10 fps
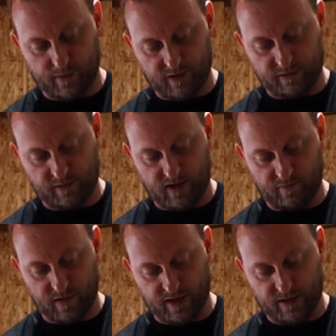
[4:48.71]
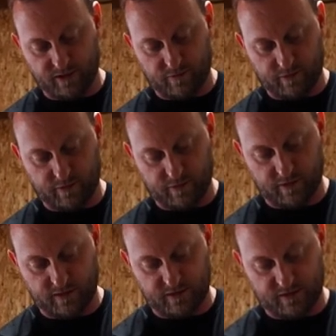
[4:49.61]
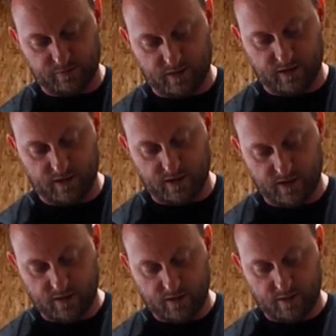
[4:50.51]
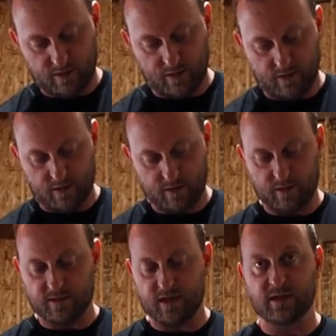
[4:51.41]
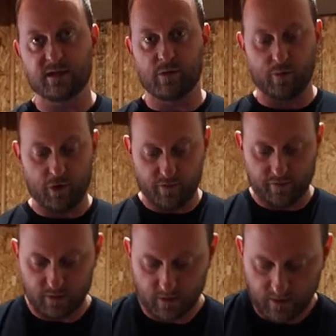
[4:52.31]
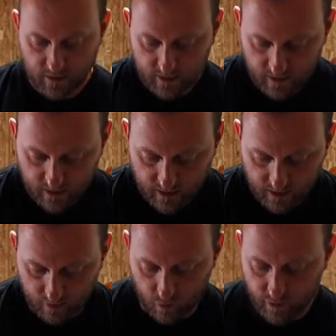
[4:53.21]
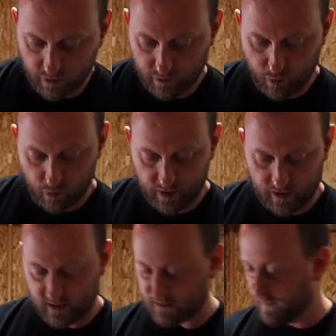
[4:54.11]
makes your life a lot easier when you're doing this, but it's easily removed. One other point that's